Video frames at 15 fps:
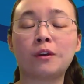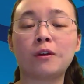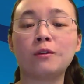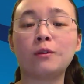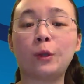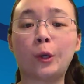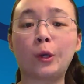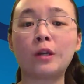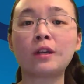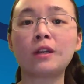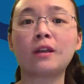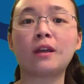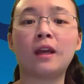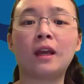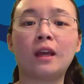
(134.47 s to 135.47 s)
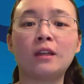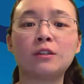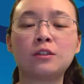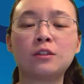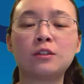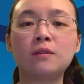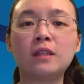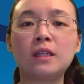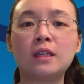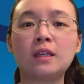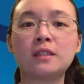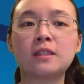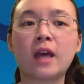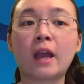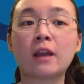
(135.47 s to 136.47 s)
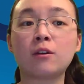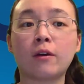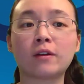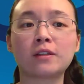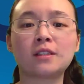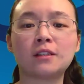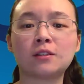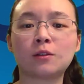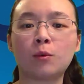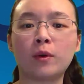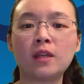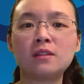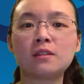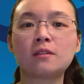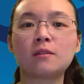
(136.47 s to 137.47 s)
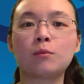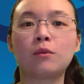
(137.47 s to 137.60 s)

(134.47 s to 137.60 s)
on Learn and do the Diagnostics quiz